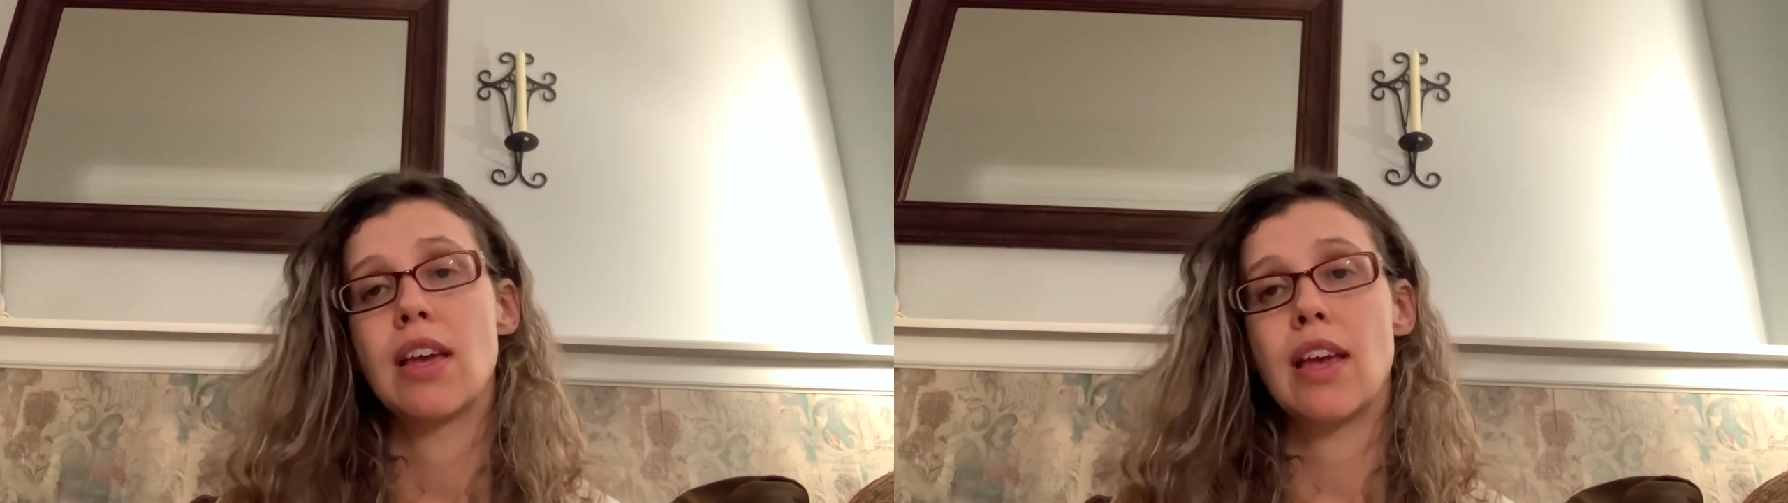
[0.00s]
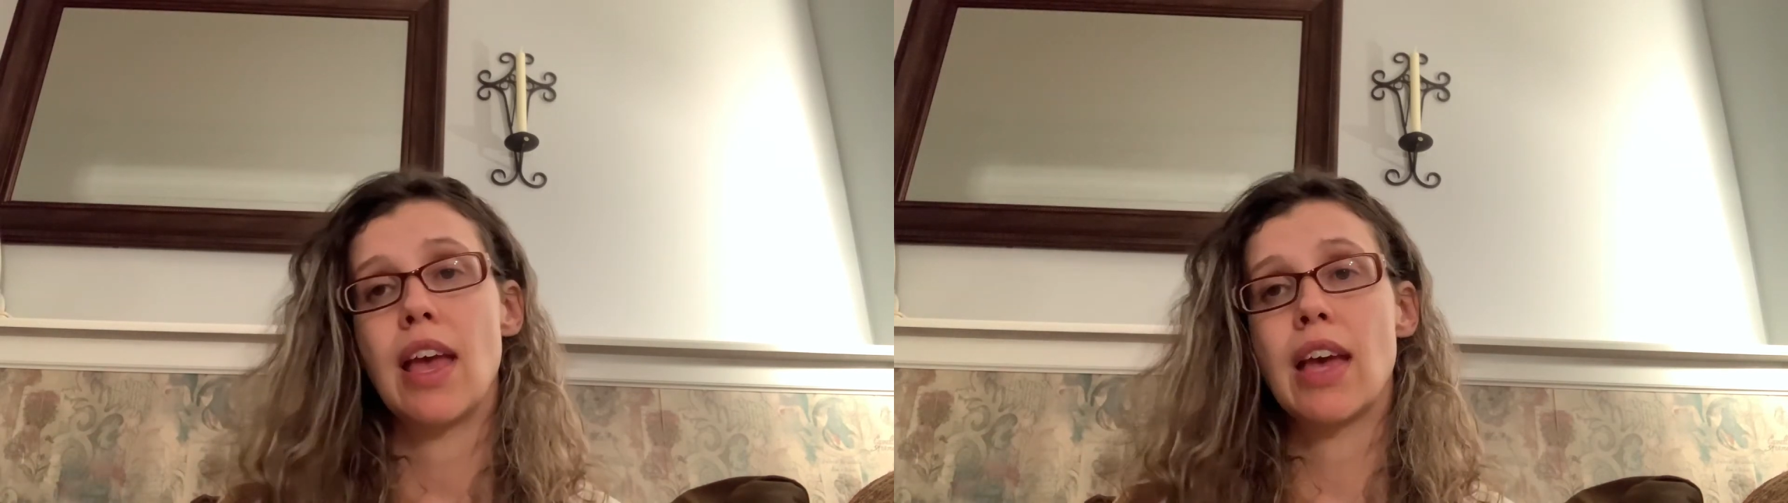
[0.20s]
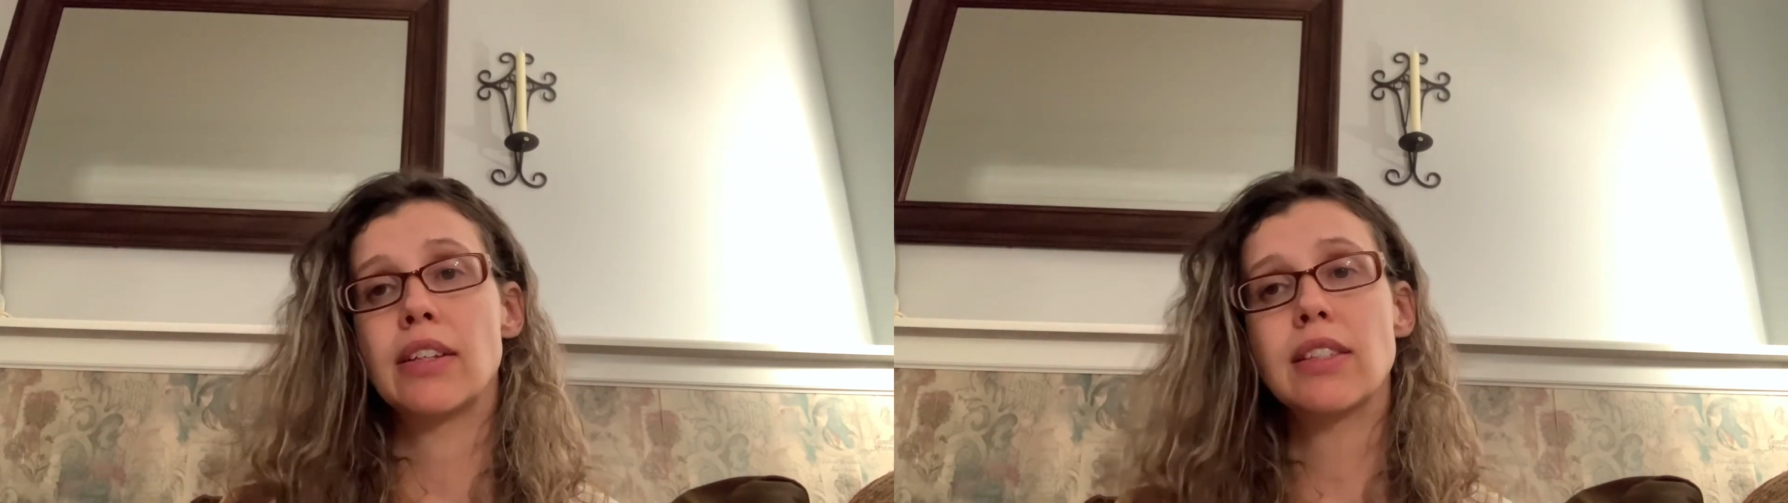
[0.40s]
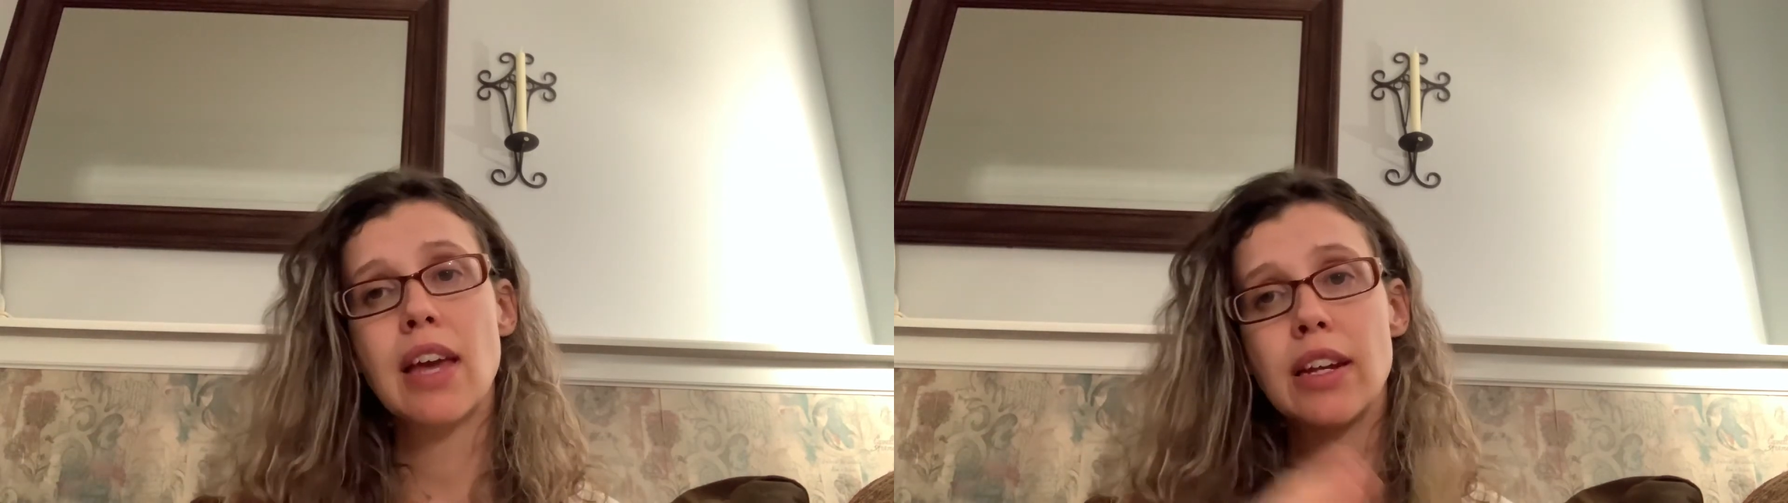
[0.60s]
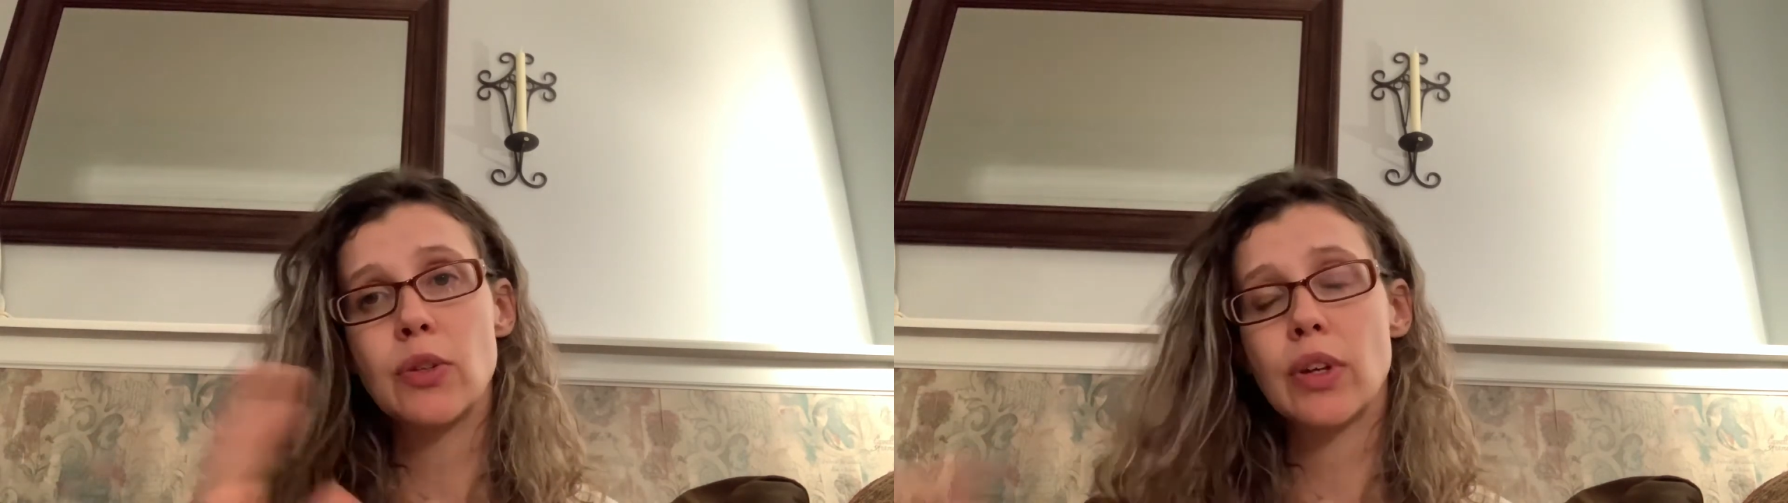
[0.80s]
And just kind
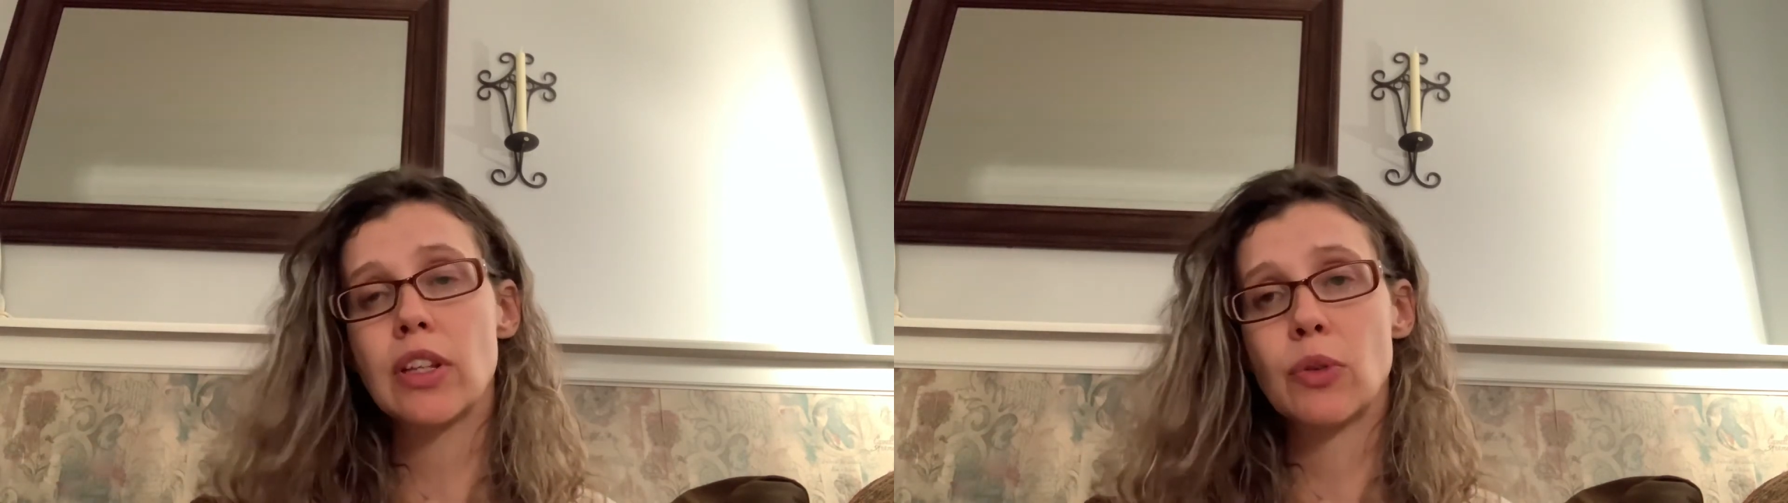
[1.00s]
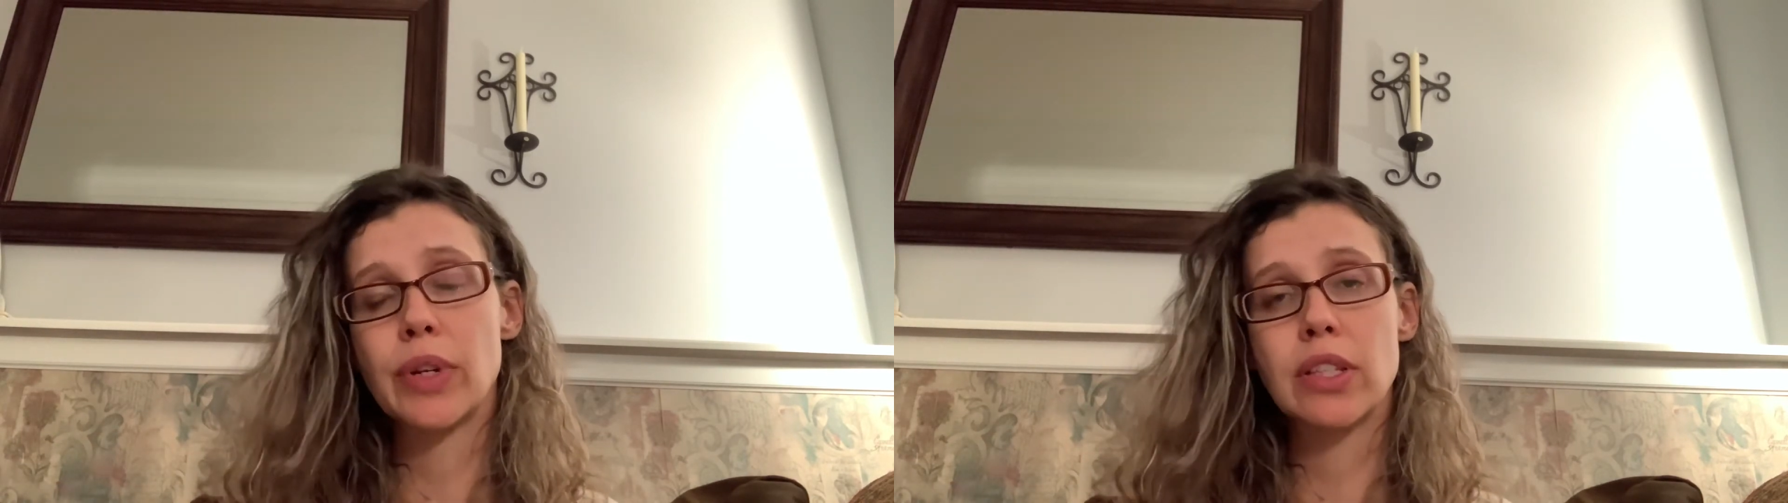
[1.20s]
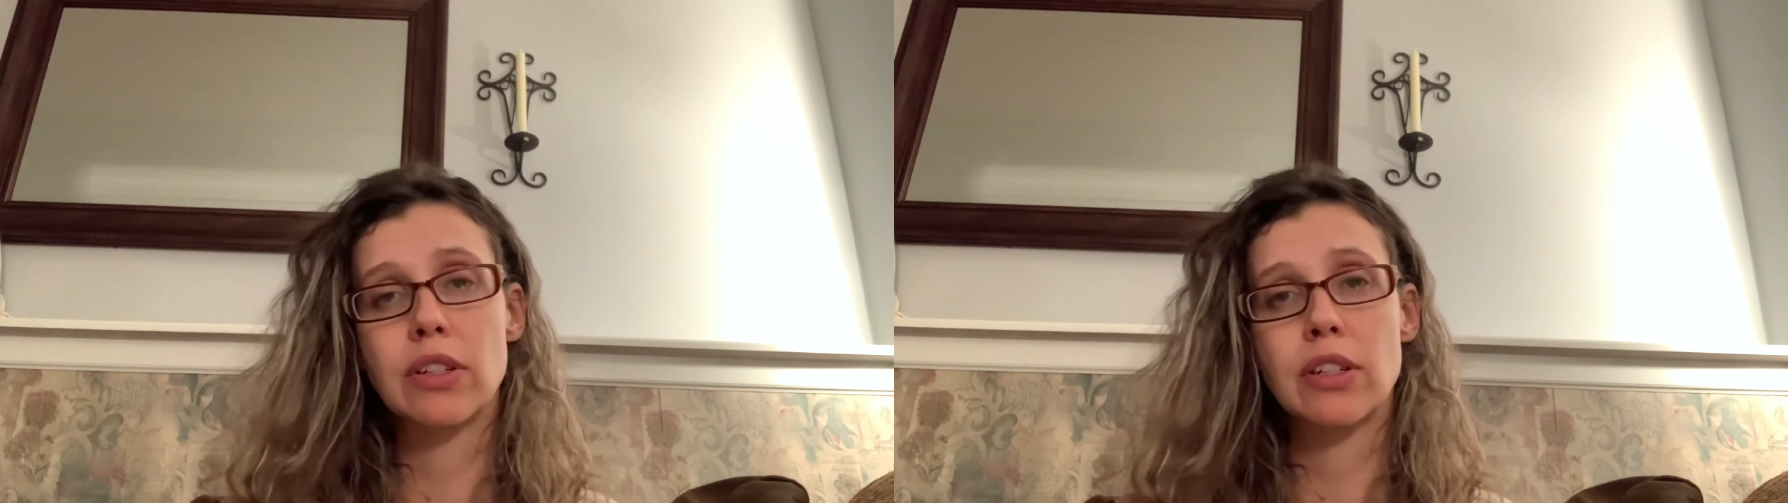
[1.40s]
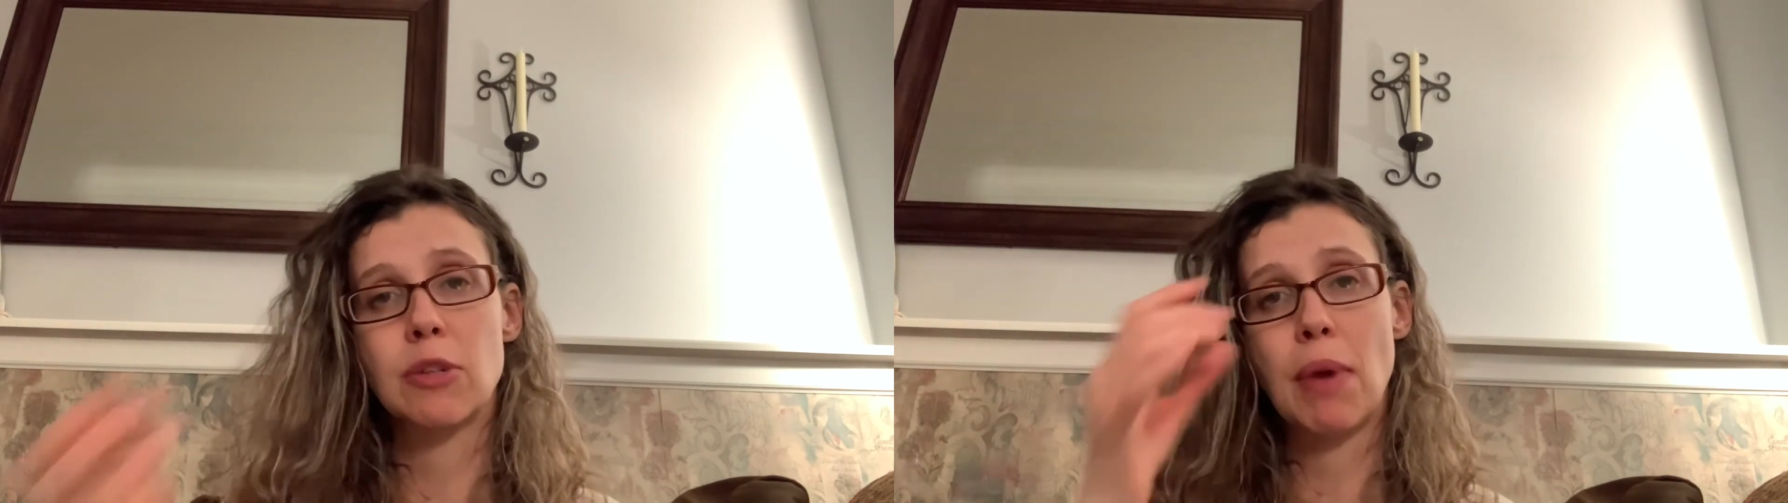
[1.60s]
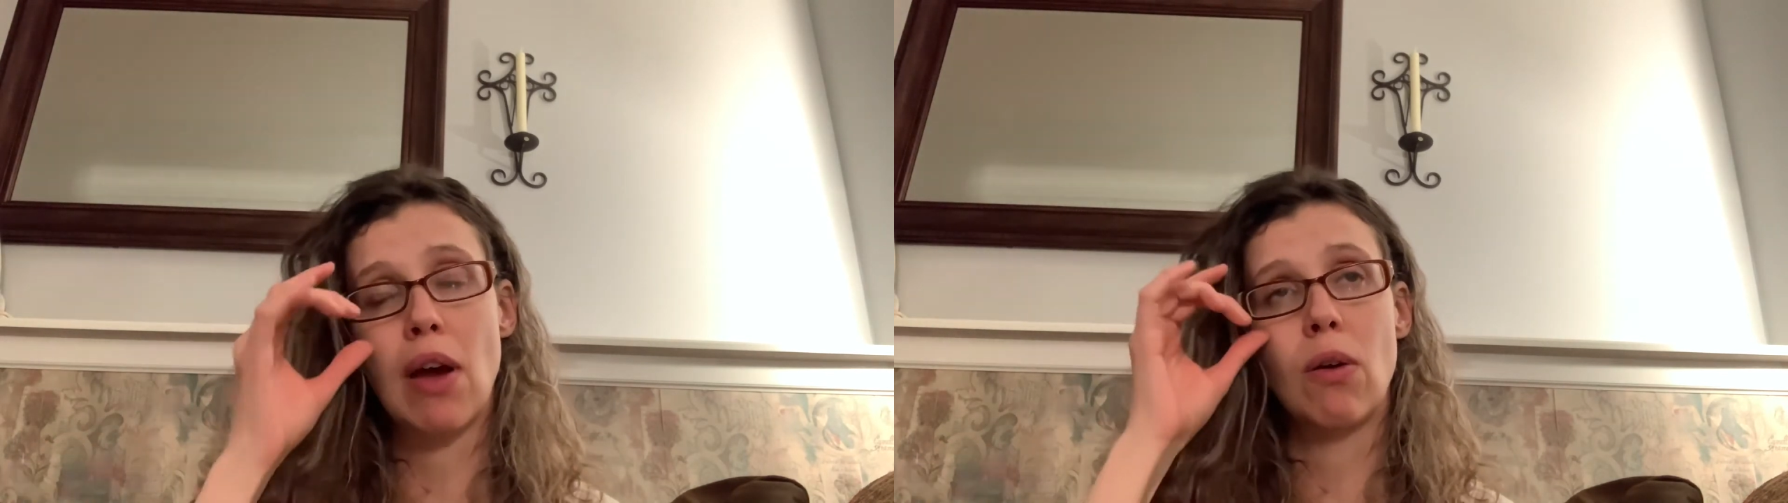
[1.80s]
of doing a little research
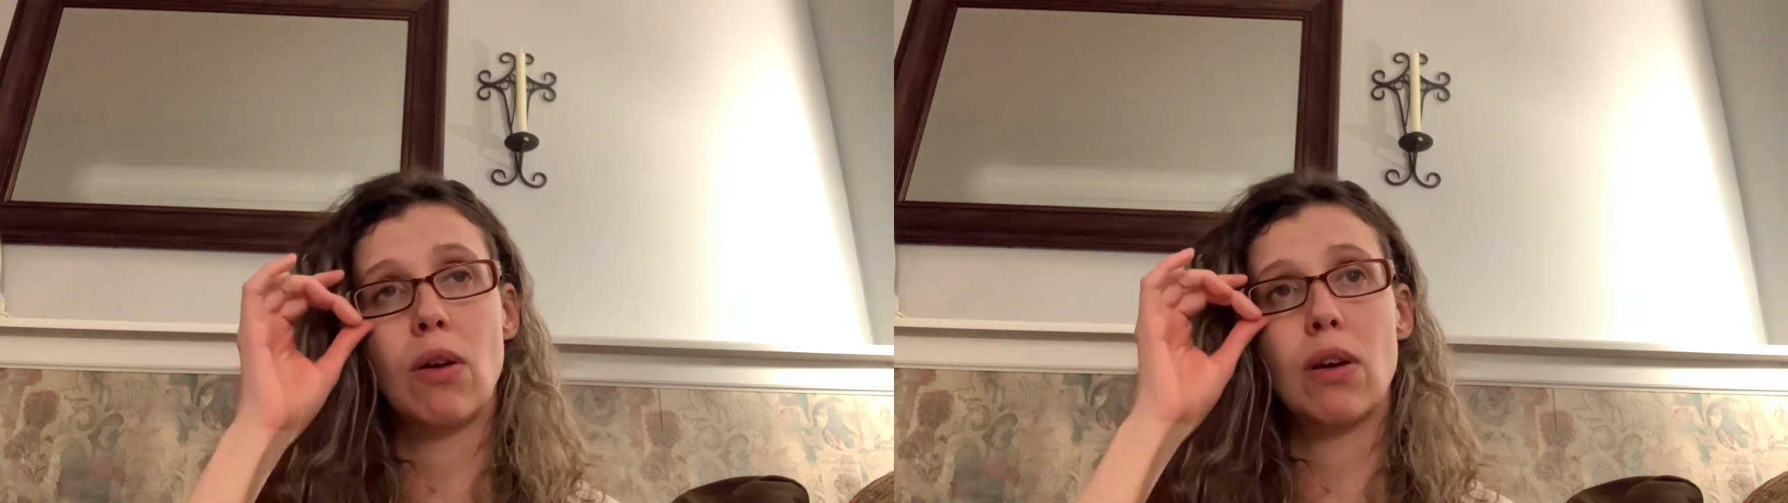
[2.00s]
about